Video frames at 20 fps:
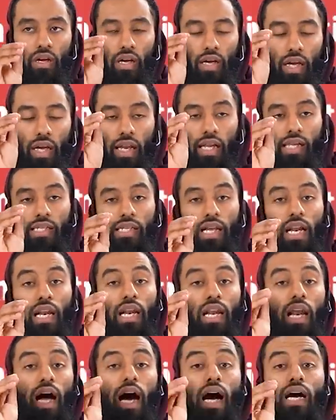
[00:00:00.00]
It is
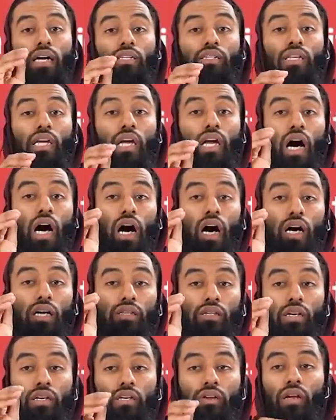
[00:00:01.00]

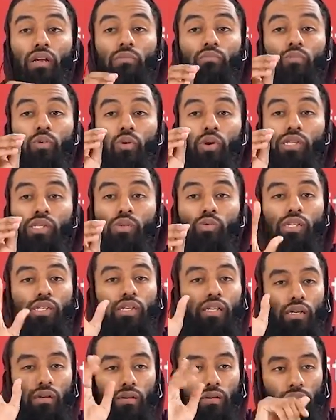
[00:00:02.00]
lahtiyata lil
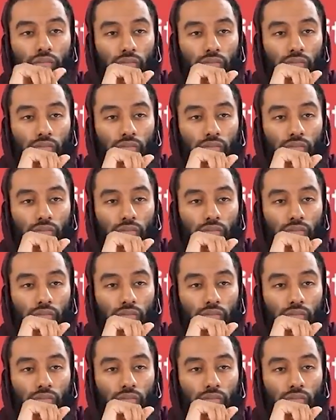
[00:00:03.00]
muwaswisi.